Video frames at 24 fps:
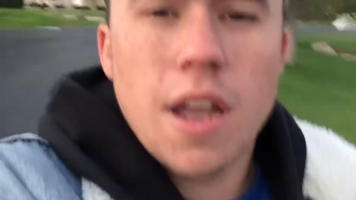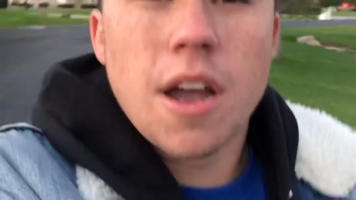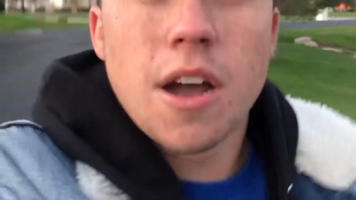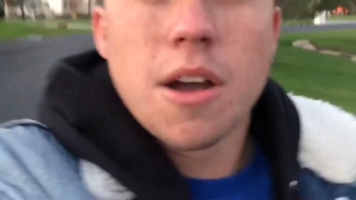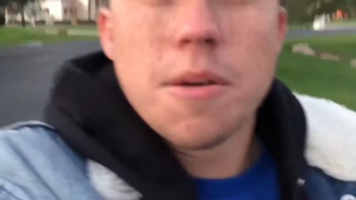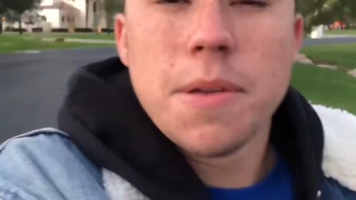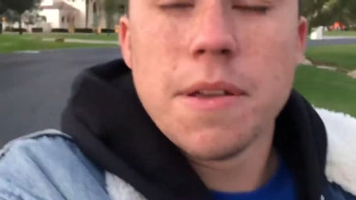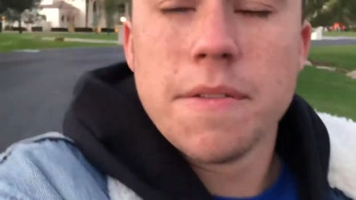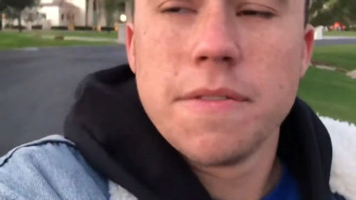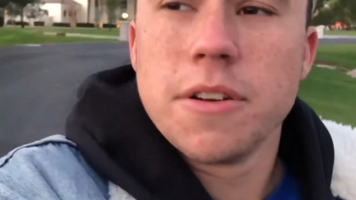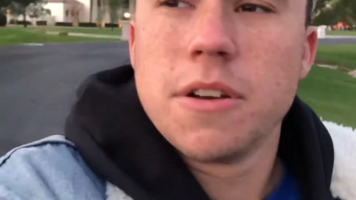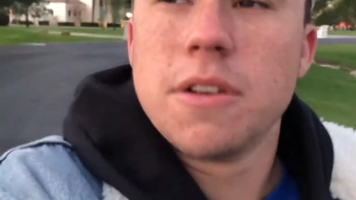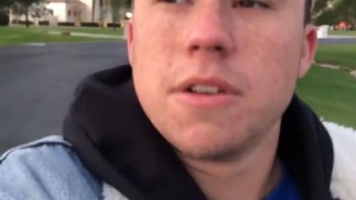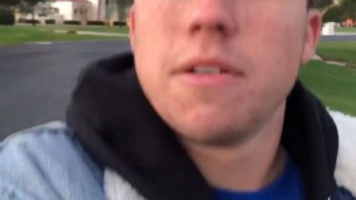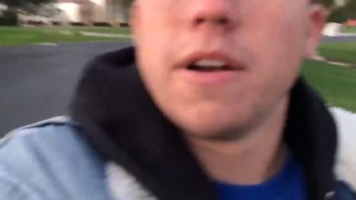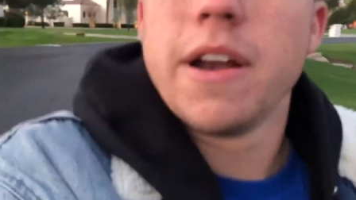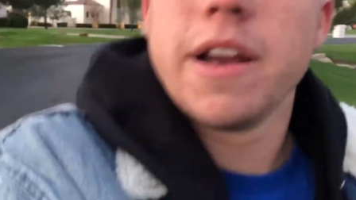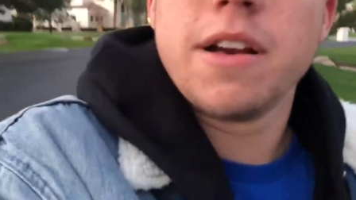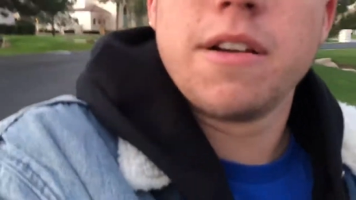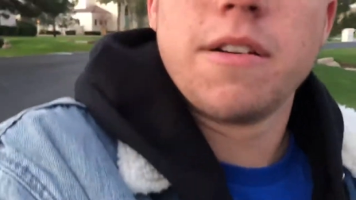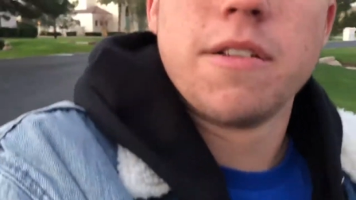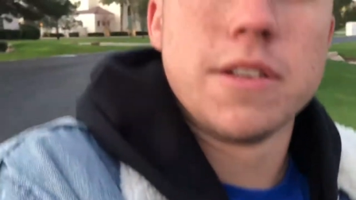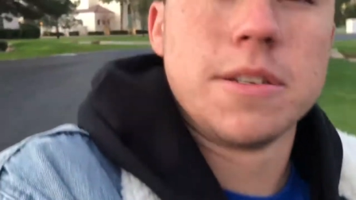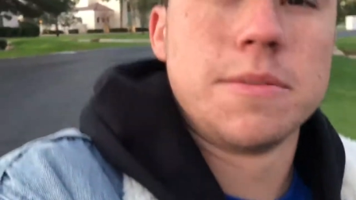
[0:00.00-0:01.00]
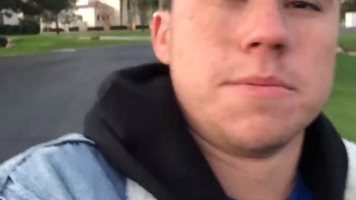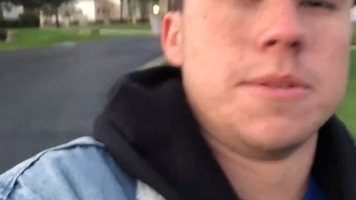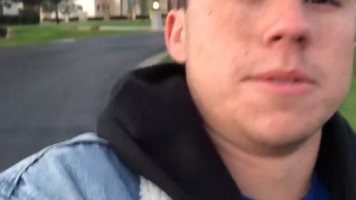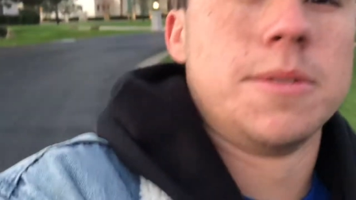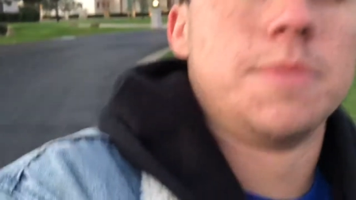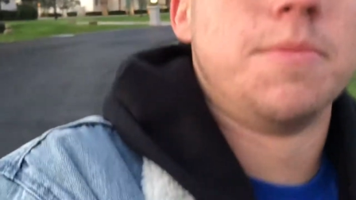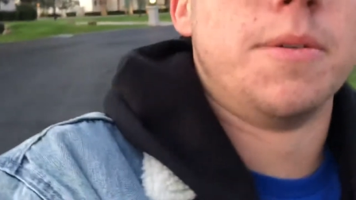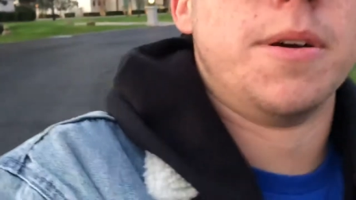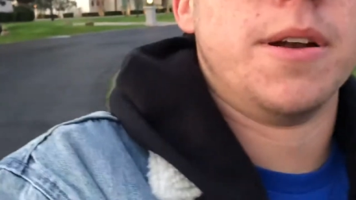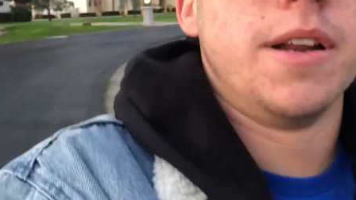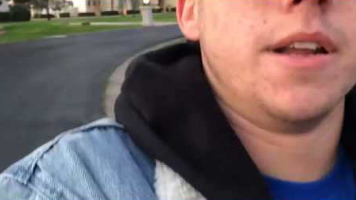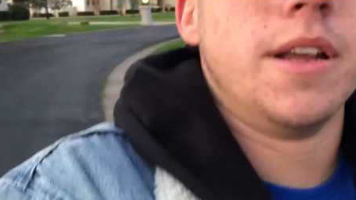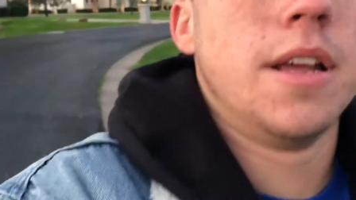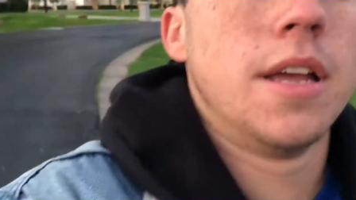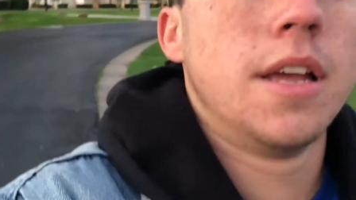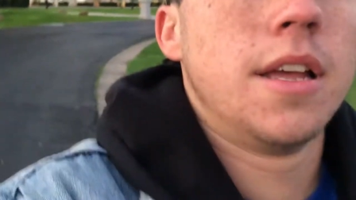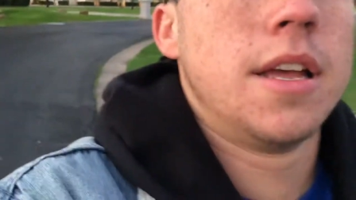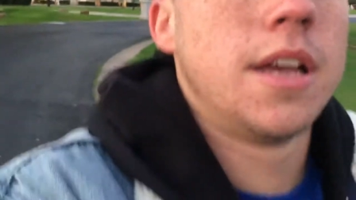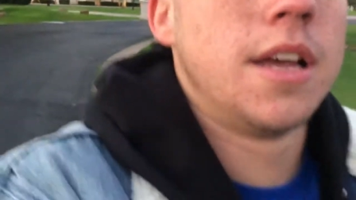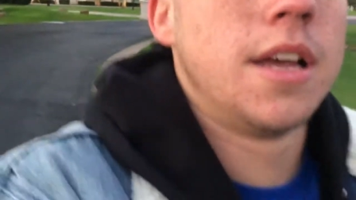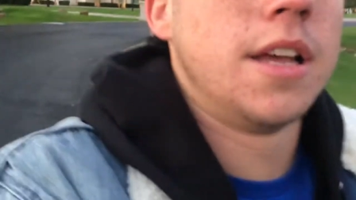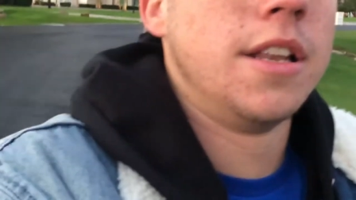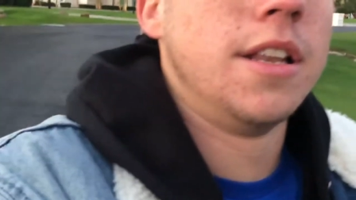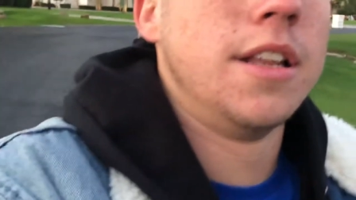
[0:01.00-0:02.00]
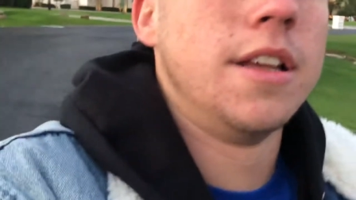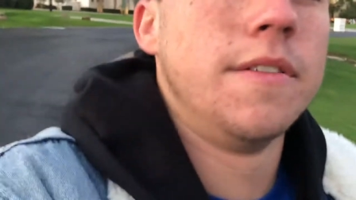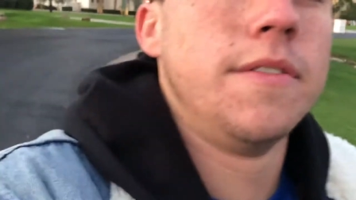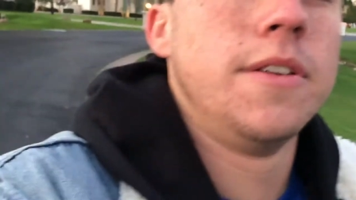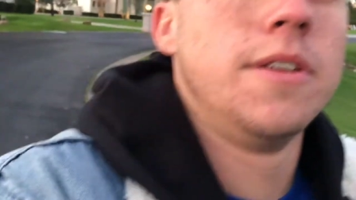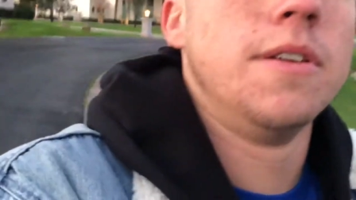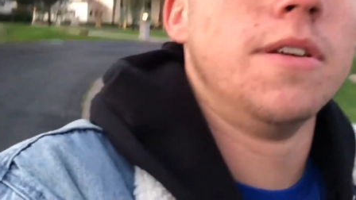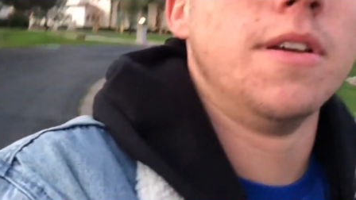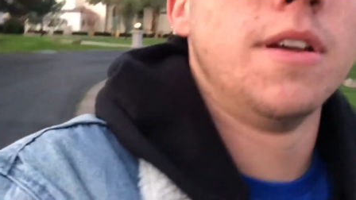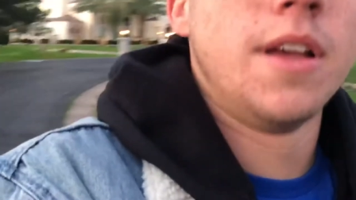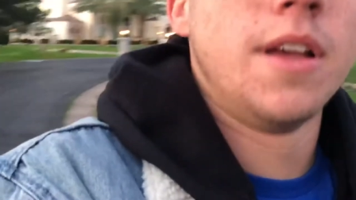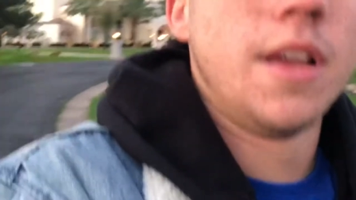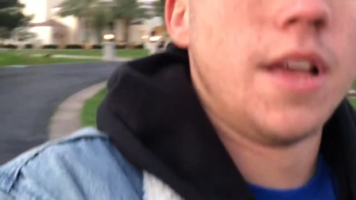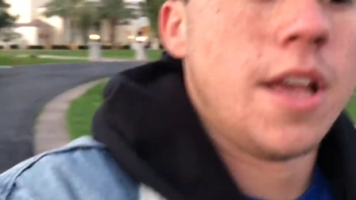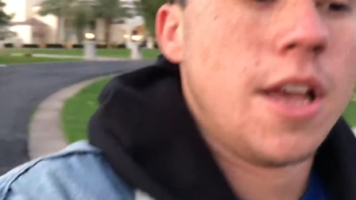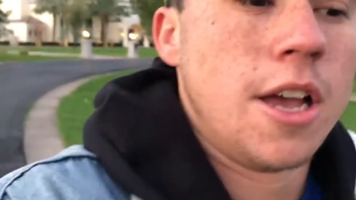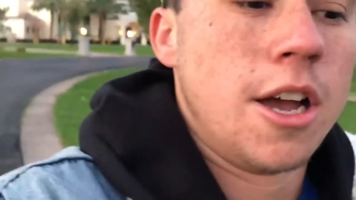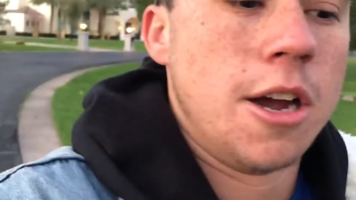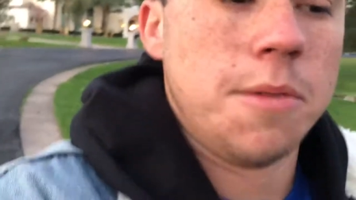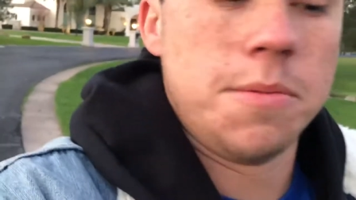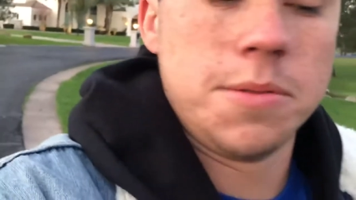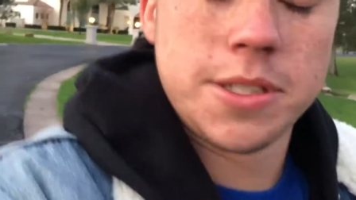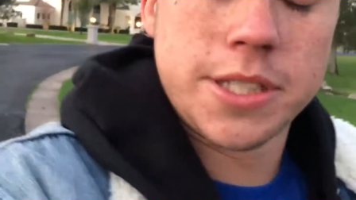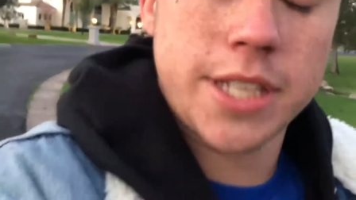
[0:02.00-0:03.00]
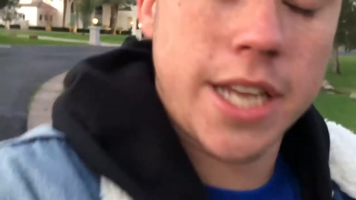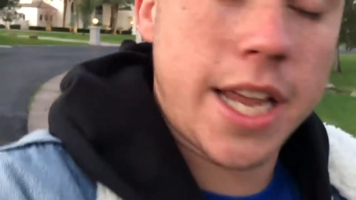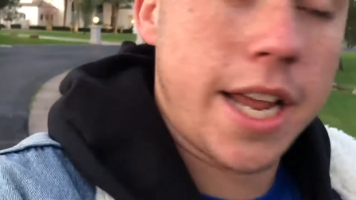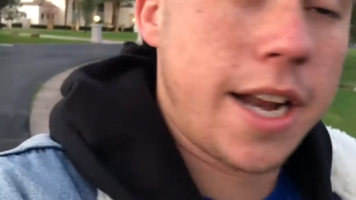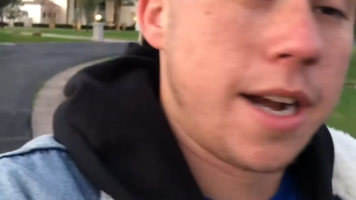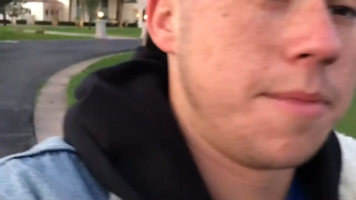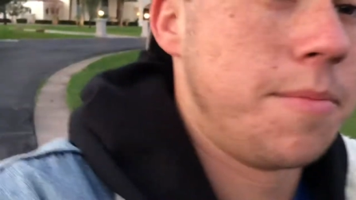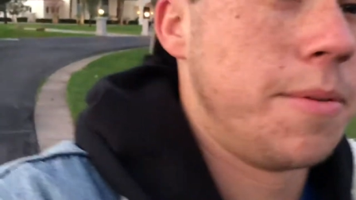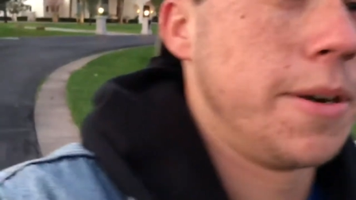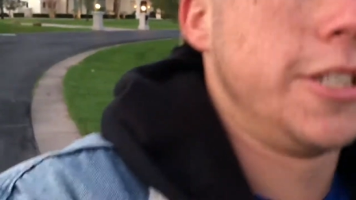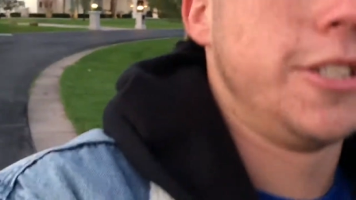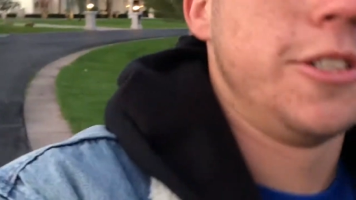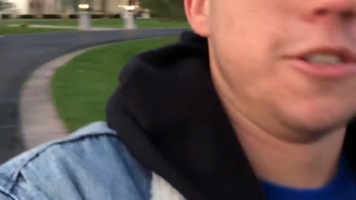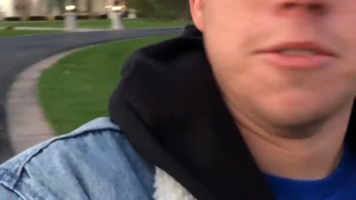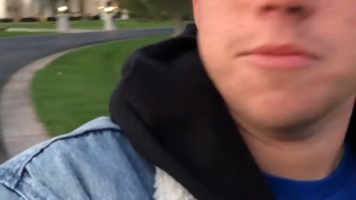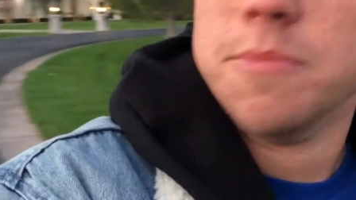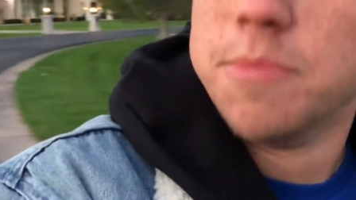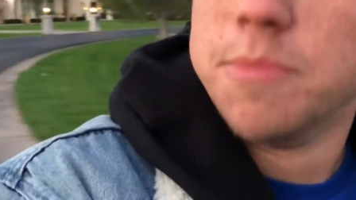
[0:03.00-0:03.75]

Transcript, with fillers: I hope you have a great Christmas, buddy. I love you. Hope Santa brings you